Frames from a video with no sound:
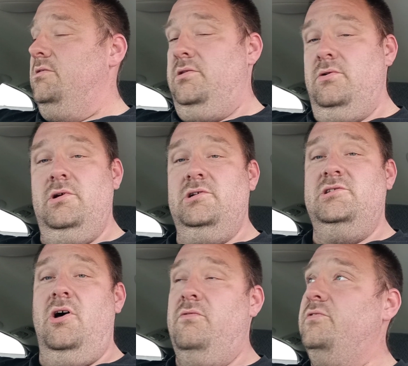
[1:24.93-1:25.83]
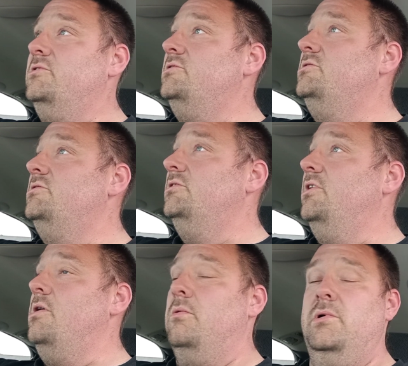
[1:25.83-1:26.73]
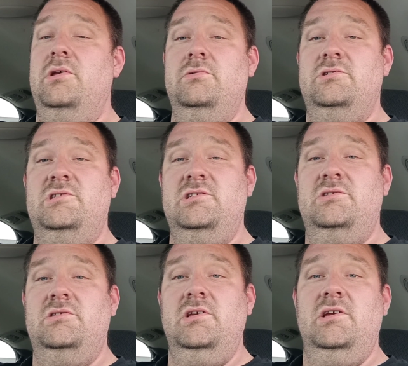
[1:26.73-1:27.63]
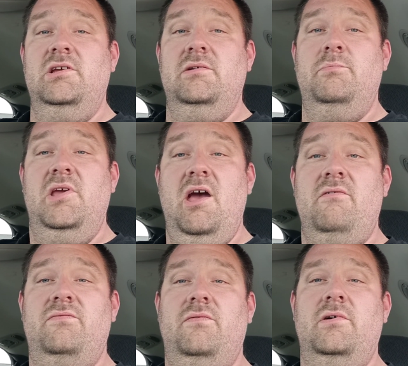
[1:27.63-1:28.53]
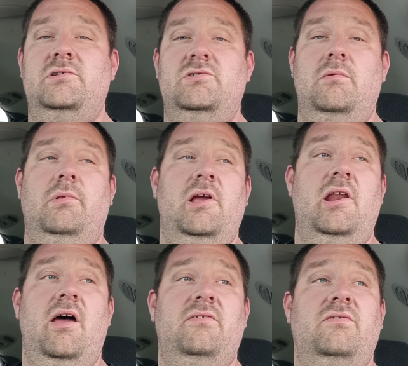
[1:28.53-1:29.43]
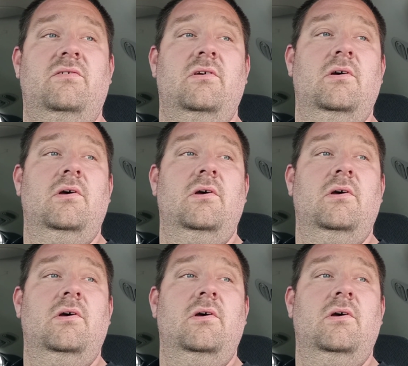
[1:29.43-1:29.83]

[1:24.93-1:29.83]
the do-it-yourselfers, we use the BF 888S